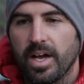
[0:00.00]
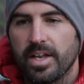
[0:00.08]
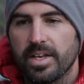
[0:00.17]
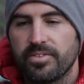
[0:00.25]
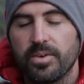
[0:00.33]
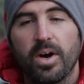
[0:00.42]

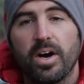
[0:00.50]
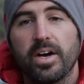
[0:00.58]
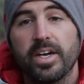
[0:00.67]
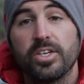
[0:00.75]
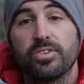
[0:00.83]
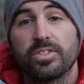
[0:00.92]
And if you are
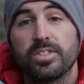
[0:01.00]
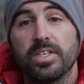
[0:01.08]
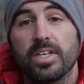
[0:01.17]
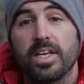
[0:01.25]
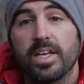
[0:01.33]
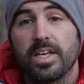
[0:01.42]

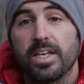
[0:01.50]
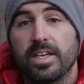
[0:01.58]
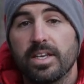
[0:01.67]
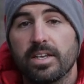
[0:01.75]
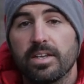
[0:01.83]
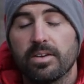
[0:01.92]
interested
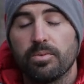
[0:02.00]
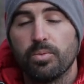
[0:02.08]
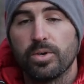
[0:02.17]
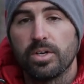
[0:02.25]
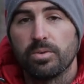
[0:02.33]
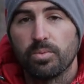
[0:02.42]
in
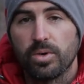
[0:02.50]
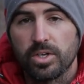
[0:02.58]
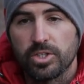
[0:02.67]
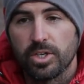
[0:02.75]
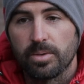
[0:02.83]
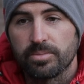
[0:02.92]
woodland
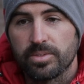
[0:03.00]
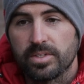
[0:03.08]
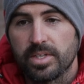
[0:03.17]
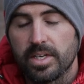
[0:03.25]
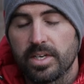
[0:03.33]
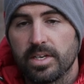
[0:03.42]
workshops,
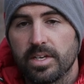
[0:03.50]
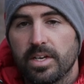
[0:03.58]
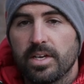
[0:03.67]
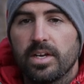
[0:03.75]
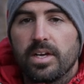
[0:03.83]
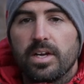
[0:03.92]
then
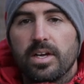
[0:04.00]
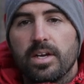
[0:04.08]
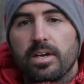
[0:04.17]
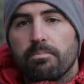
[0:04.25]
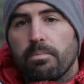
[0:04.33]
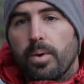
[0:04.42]

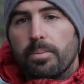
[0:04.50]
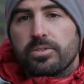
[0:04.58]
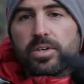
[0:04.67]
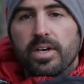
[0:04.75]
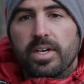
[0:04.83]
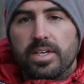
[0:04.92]
our
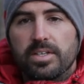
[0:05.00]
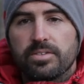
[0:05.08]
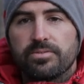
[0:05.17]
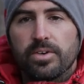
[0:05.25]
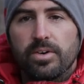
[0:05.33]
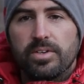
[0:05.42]
website is
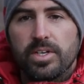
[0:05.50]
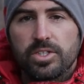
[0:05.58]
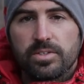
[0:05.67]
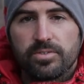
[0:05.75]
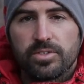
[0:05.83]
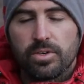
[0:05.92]

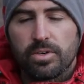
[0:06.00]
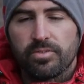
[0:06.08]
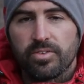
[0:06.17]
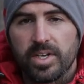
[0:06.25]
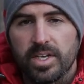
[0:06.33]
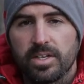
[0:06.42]

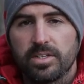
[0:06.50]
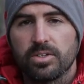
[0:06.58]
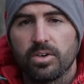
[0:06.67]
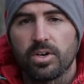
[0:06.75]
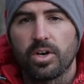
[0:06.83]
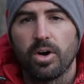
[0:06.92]

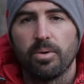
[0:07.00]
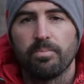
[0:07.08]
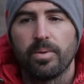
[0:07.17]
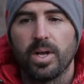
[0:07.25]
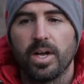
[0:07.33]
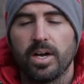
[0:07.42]
photoninjaphotography.com.
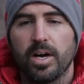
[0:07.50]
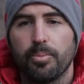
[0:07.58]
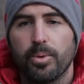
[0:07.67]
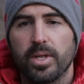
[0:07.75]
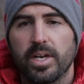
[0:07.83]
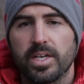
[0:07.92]
I'll
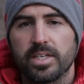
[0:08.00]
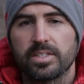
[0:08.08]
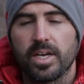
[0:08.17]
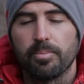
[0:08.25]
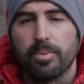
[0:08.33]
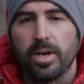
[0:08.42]
put the links
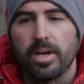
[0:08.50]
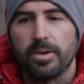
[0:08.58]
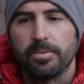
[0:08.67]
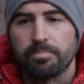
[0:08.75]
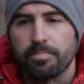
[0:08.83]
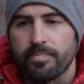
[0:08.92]
down
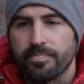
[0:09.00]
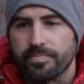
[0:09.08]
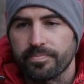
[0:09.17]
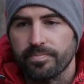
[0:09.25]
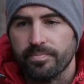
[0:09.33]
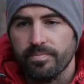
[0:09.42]
below.
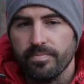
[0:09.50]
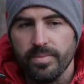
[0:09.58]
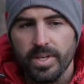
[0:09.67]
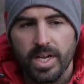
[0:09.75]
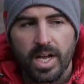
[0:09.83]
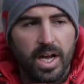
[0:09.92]

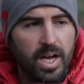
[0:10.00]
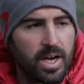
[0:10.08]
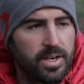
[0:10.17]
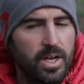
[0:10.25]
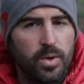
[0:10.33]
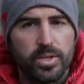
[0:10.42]

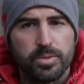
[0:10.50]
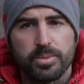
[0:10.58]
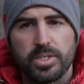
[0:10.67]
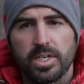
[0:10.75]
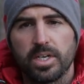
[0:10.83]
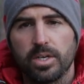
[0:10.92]
I know this
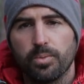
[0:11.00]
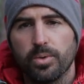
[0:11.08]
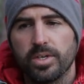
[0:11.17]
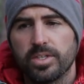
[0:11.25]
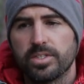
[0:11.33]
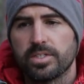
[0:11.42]
particular
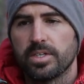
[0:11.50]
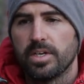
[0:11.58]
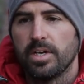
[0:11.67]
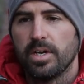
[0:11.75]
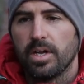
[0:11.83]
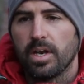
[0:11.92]
wood's
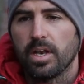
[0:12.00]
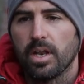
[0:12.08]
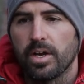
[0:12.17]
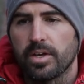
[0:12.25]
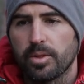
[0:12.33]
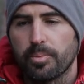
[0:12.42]

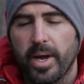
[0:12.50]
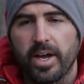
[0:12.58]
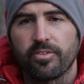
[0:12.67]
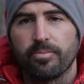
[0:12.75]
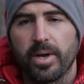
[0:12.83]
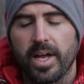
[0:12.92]
like the
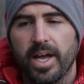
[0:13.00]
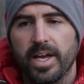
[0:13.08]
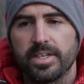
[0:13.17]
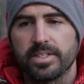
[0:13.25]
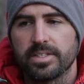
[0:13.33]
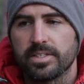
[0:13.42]
back of my
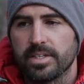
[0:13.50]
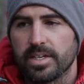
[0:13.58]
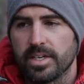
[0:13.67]
hand,